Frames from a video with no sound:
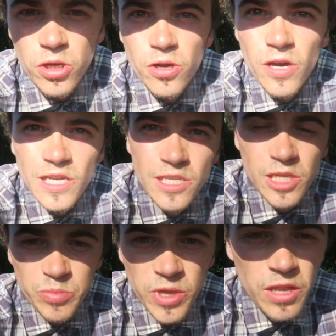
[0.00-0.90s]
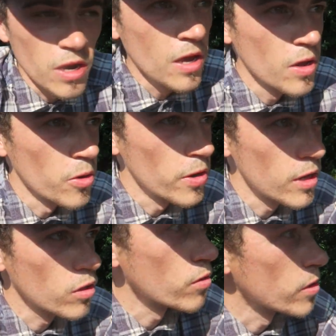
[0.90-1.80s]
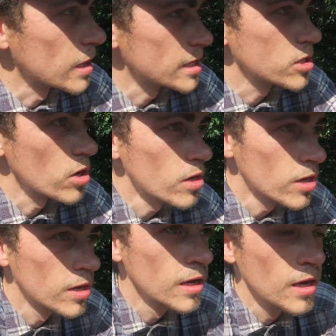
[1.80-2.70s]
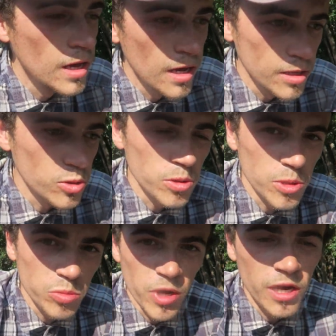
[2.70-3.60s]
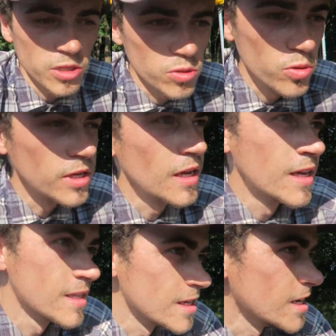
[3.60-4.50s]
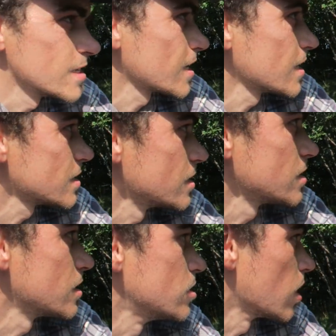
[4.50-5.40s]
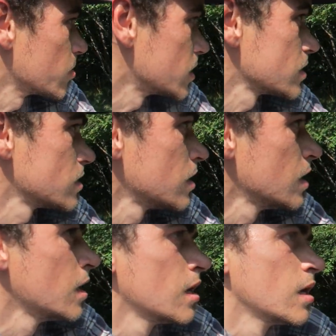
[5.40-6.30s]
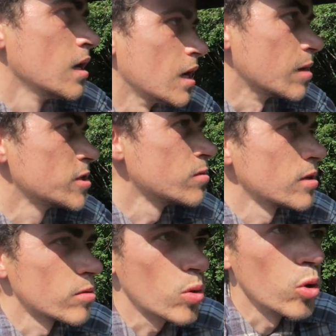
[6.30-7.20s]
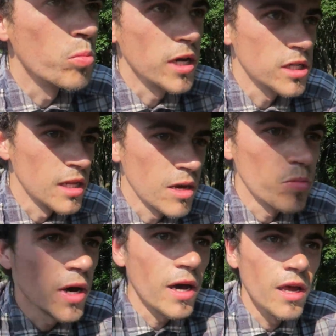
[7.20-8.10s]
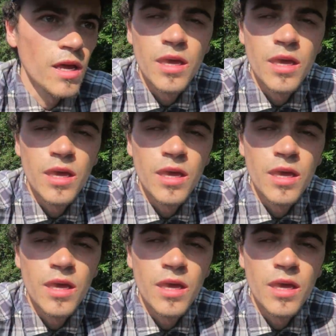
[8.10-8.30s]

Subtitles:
So guys, just been already through Glasgow, sort of just passed through it. Cities, I guess, they're just a dime a dozen. Didn't really record much in there, but